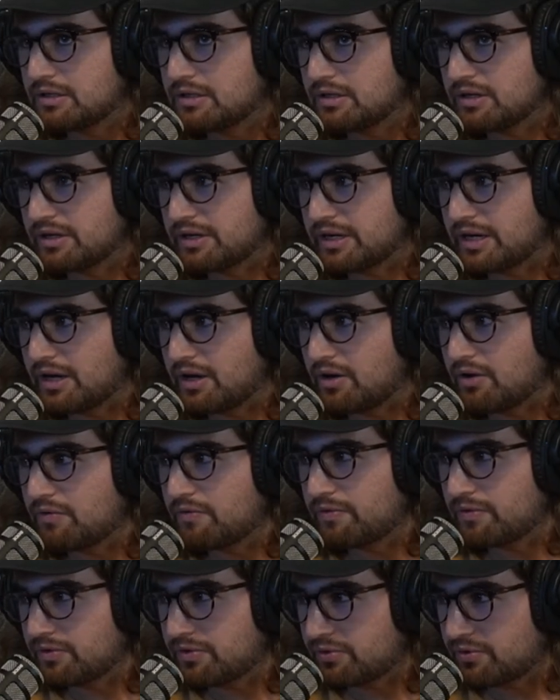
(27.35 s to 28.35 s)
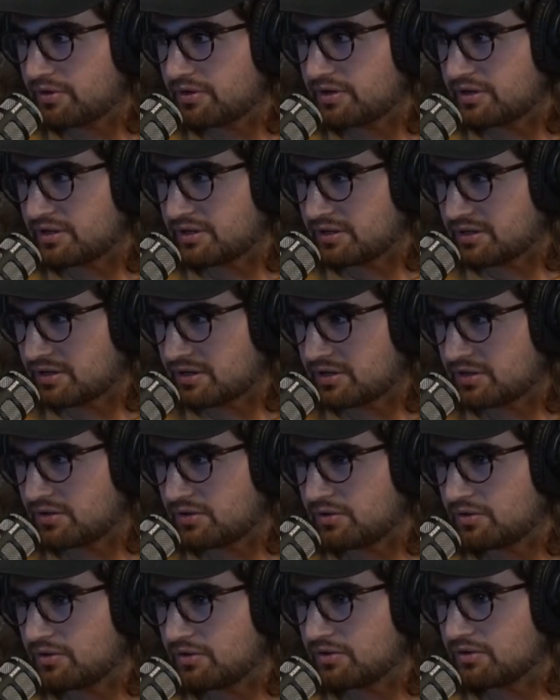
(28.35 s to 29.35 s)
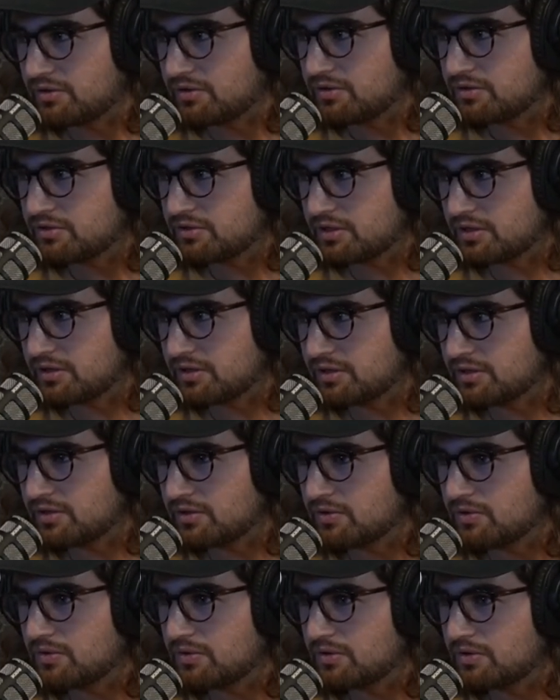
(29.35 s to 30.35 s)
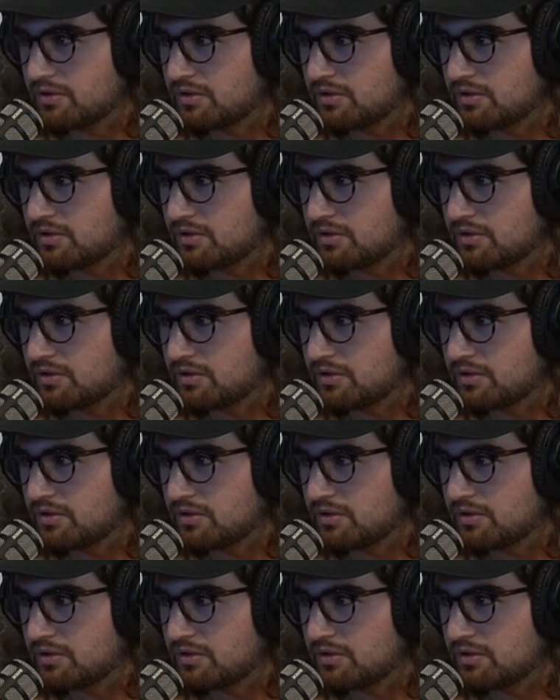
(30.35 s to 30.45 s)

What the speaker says: account for threatening to kill Jay Leno.